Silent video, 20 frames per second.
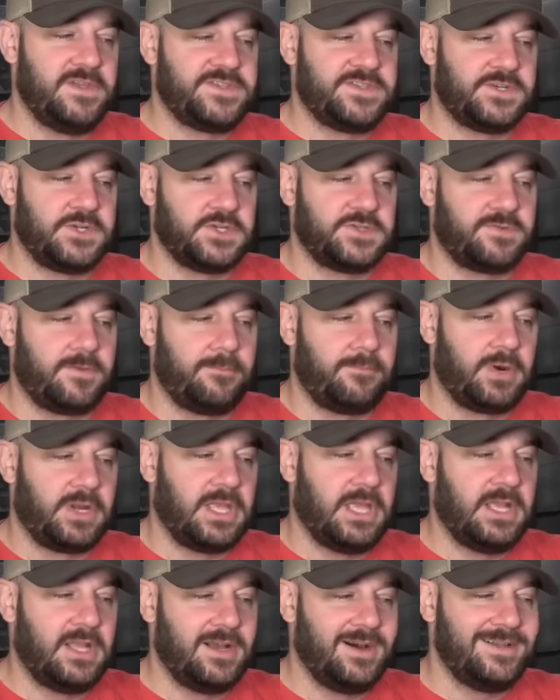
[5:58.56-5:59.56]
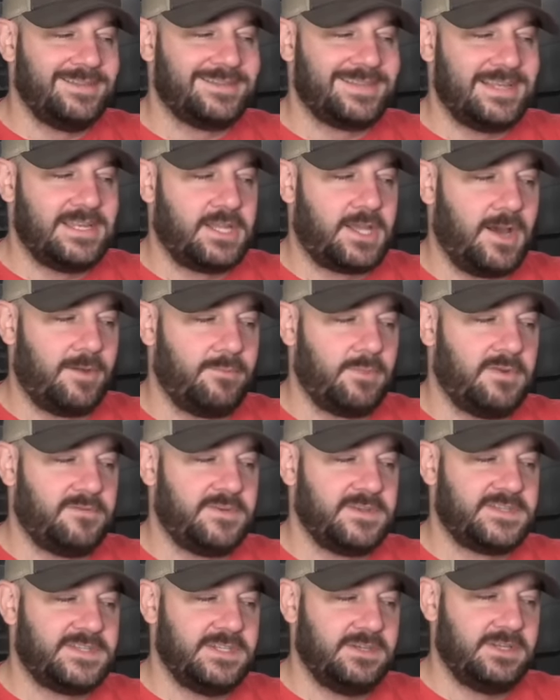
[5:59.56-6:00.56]
visitors from bringing guns into government
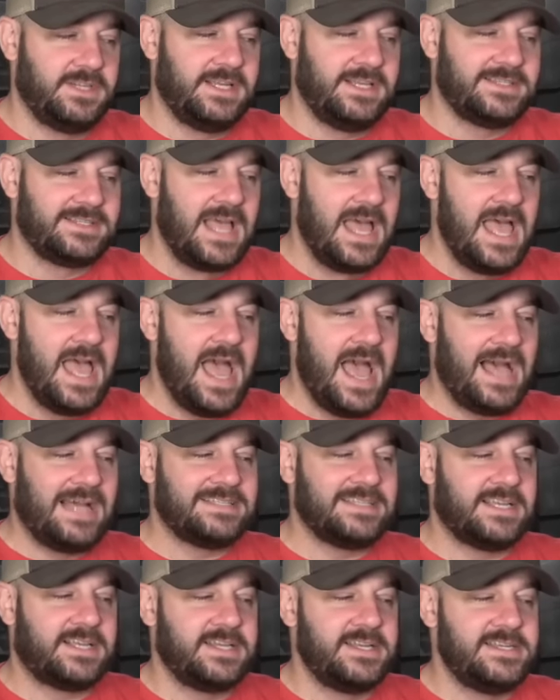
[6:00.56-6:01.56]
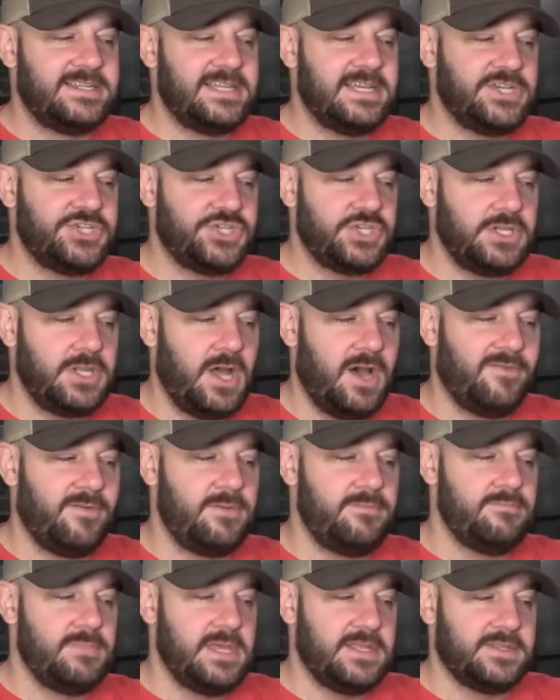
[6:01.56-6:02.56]
facilities as a condition of
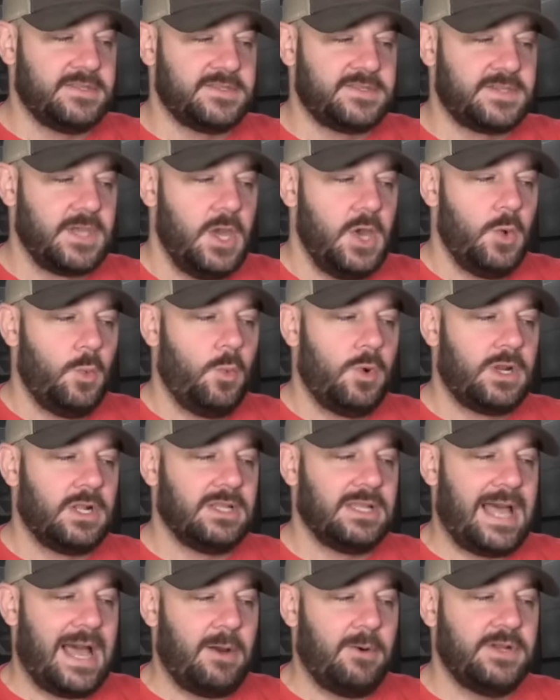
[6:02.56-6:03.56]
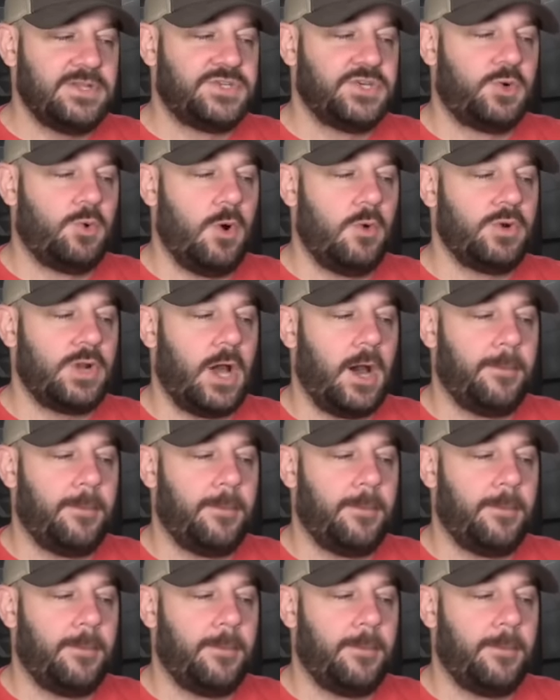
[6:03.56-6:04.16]
admittance would allow it to, quote,